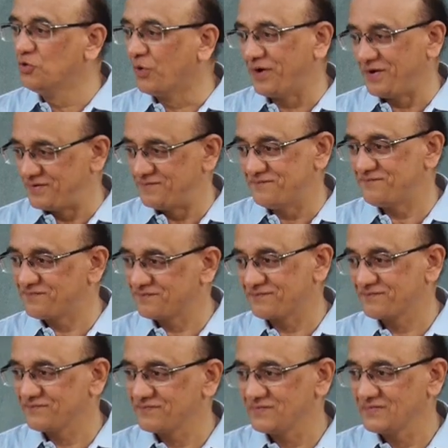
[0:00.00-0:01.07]
know it
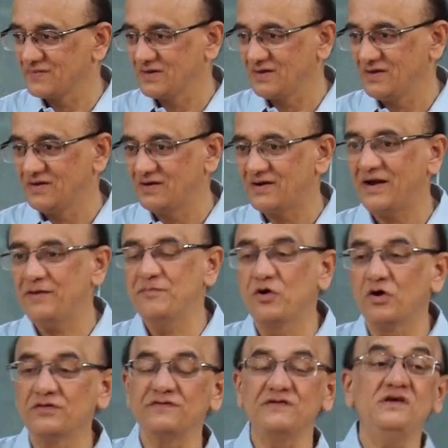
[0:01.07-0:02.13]
right
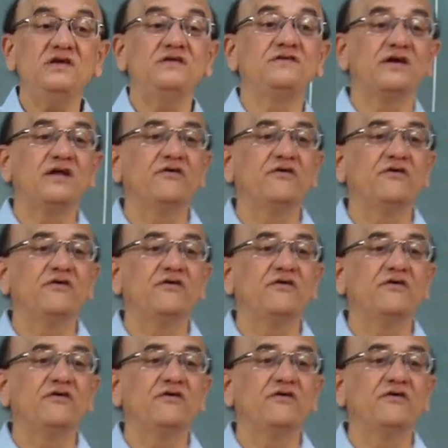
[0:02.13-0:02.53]
because each and